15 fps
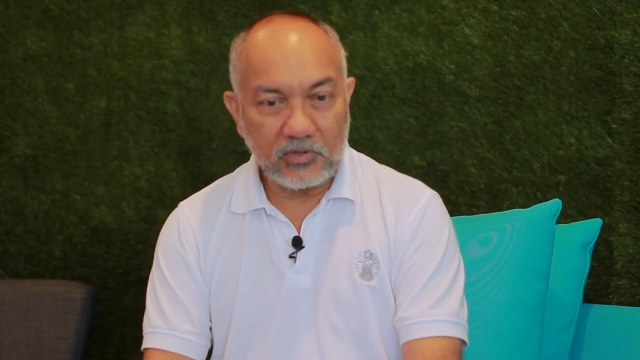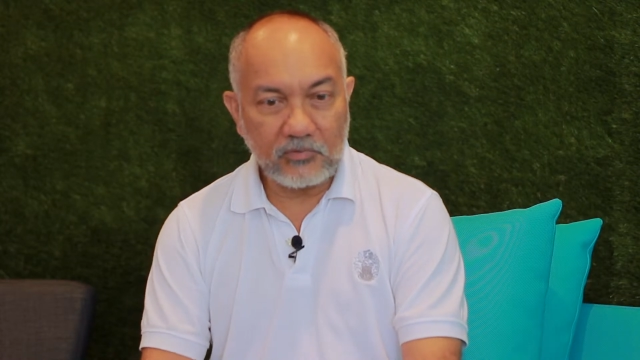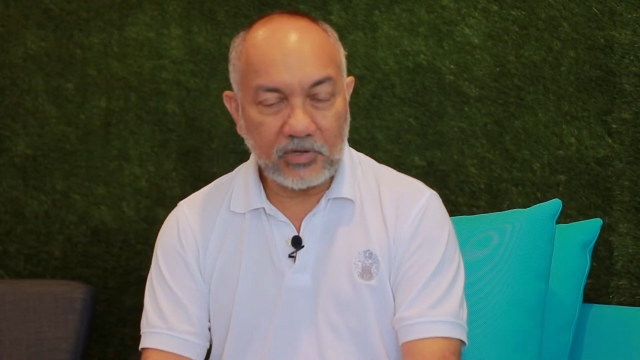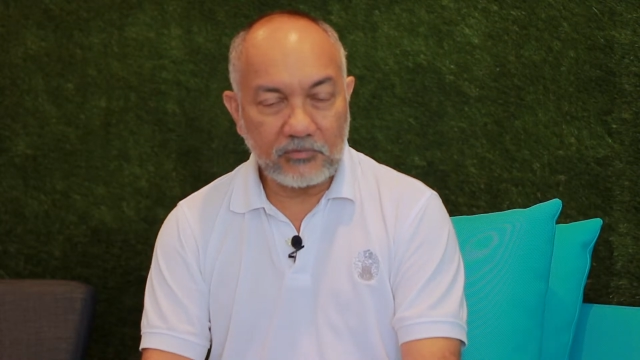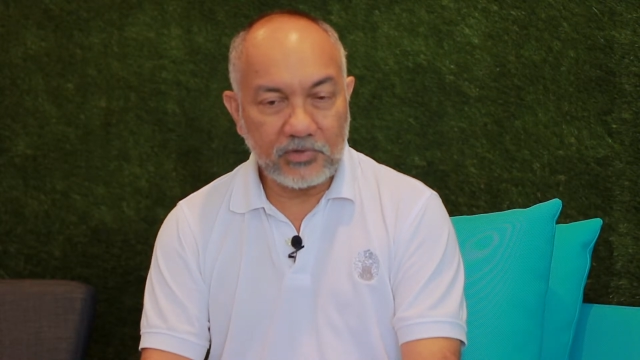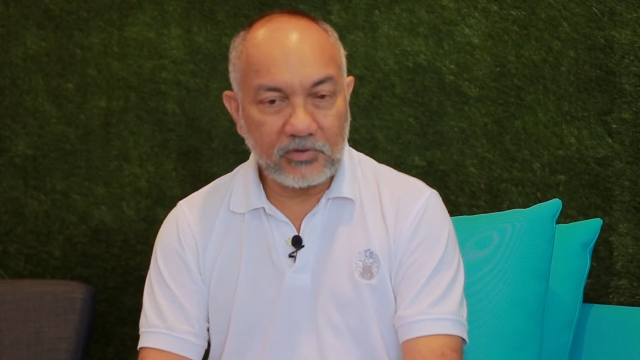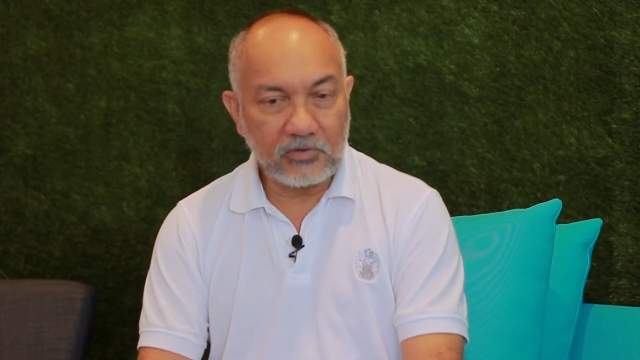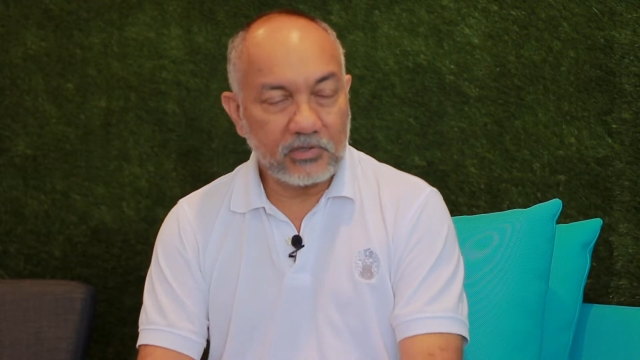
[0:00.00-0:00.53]

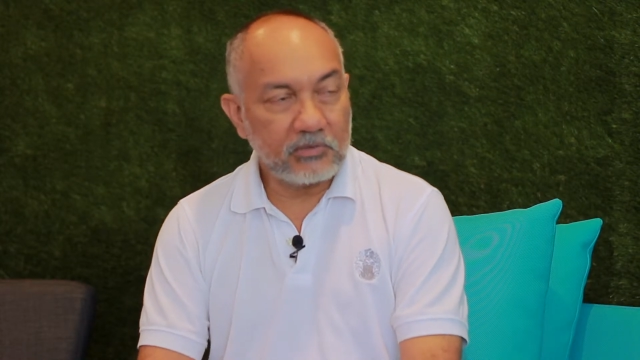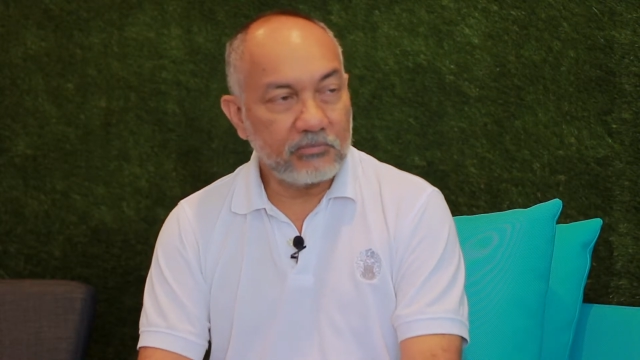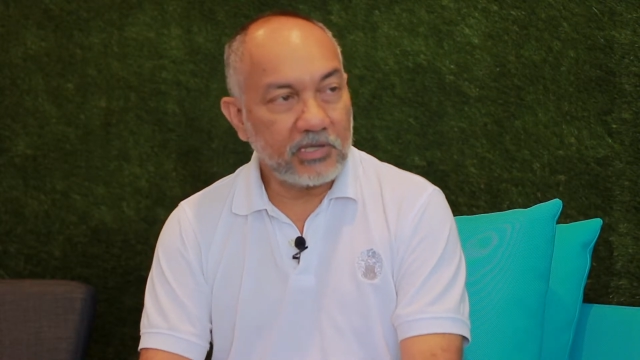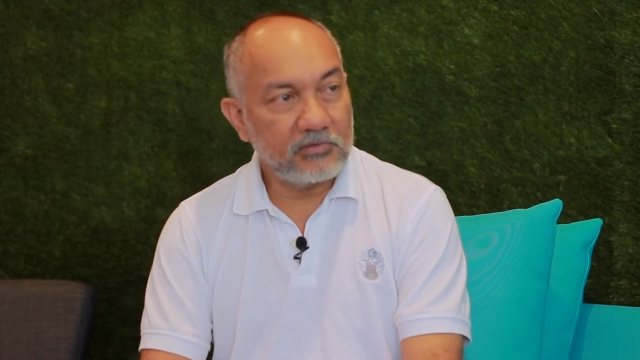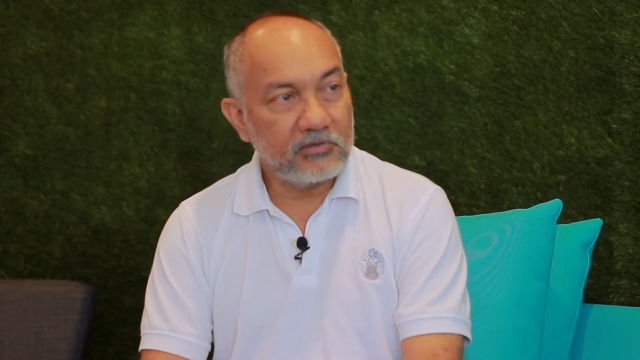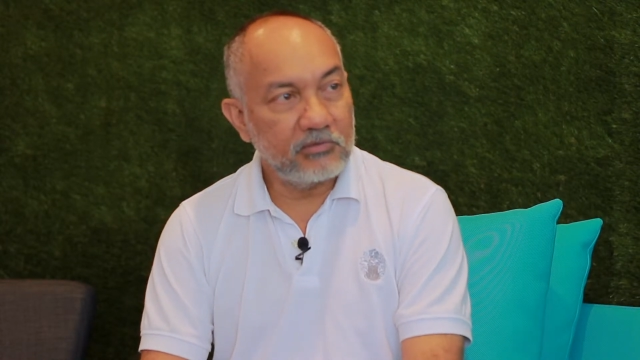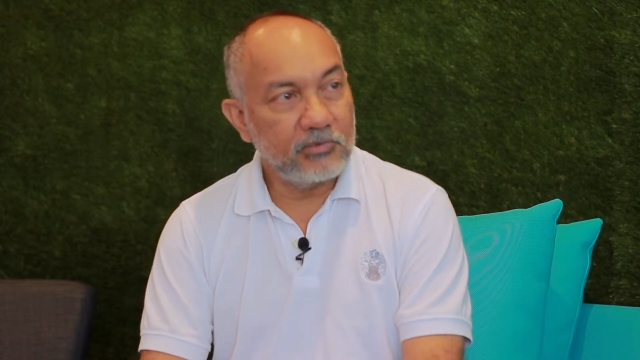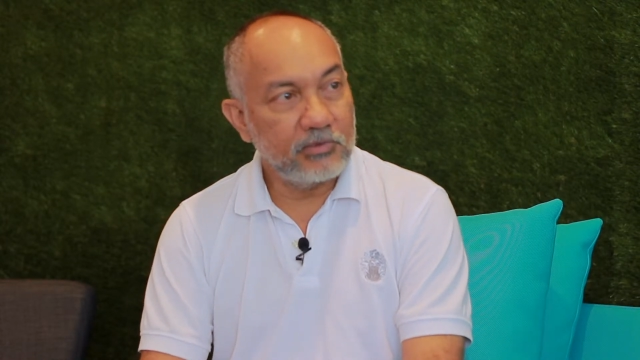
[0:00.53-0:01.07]
what we call the
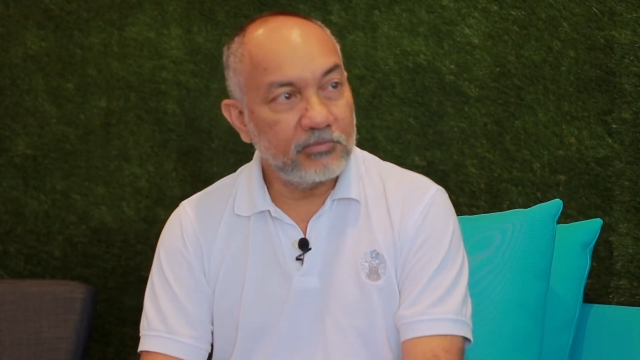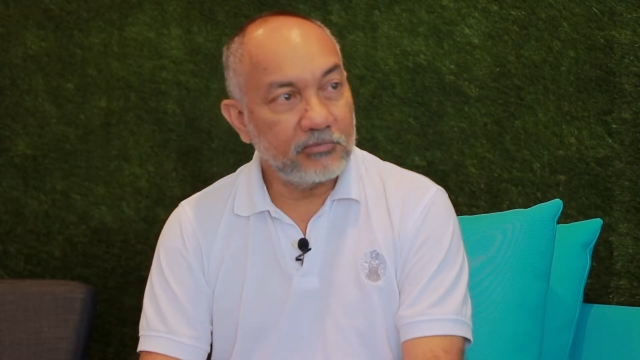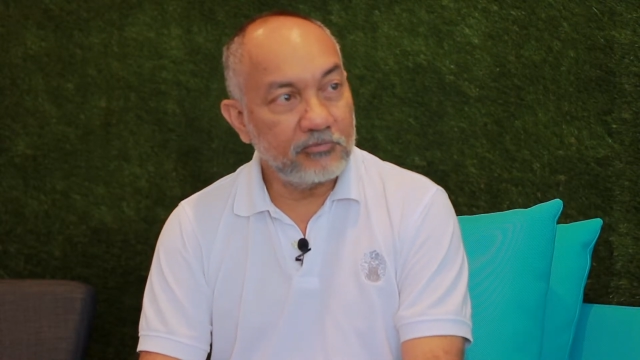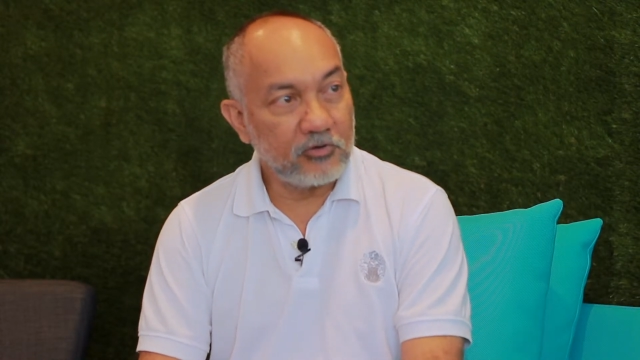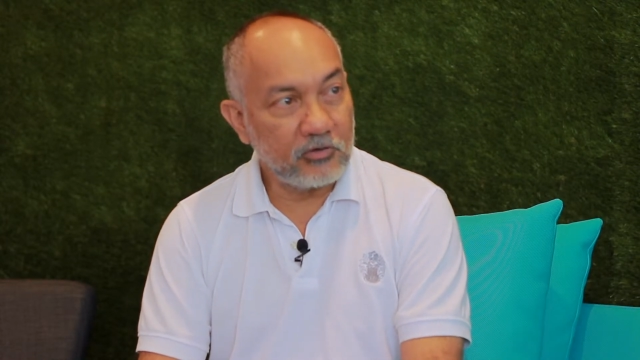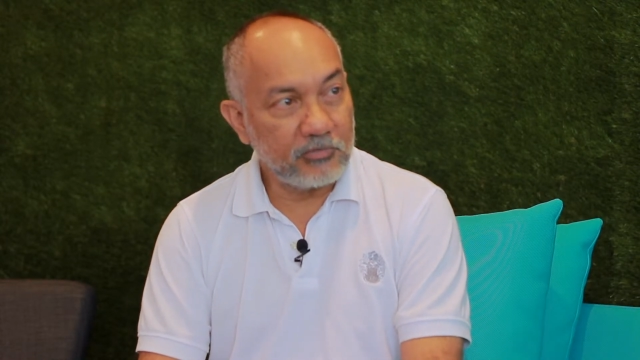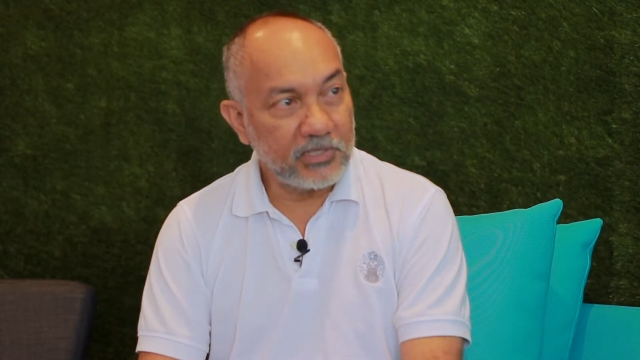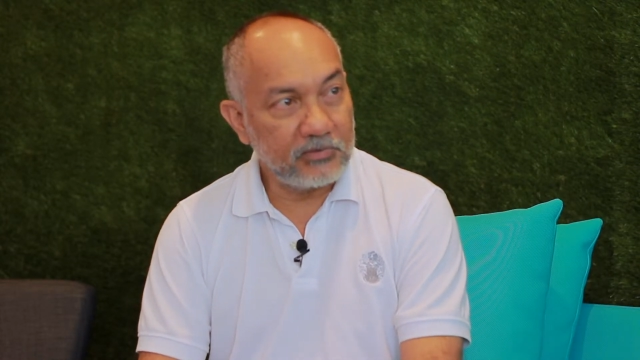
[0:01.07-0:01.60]
Maxis People
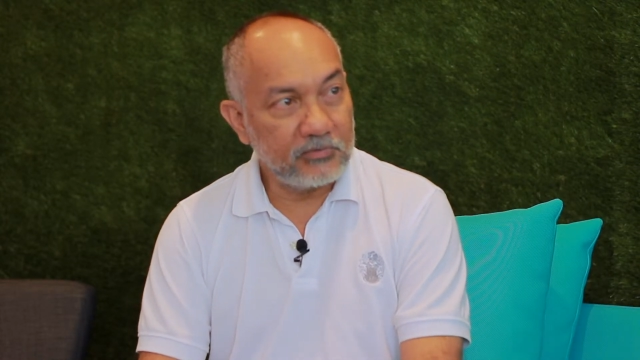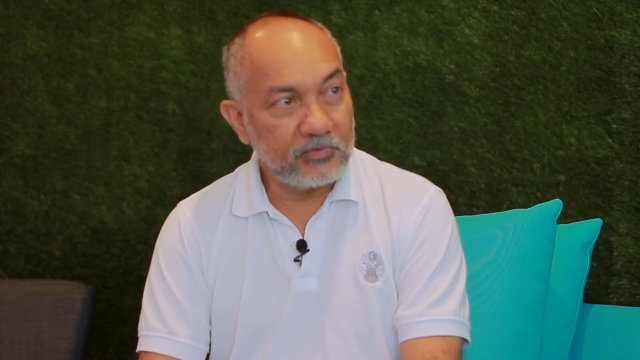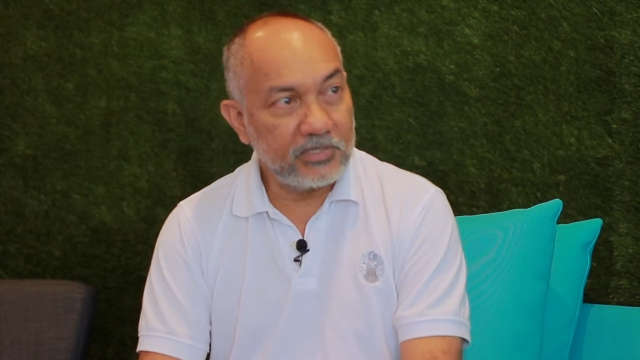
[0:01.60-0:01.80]
Promise,